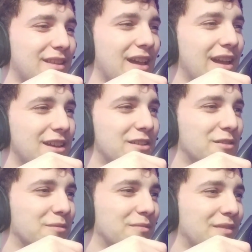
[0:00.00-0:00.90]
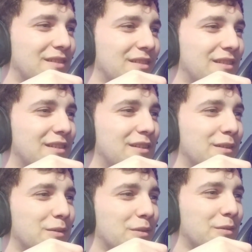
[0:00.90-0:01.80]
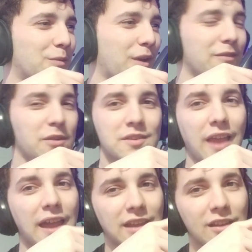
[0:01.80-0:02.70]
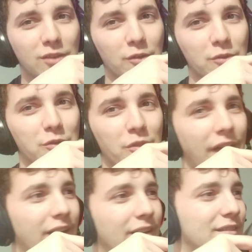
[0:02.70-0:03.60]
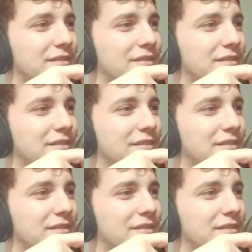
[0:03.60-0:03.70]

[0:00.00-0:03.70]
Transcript: Damn. Whatever is taken, don't do that.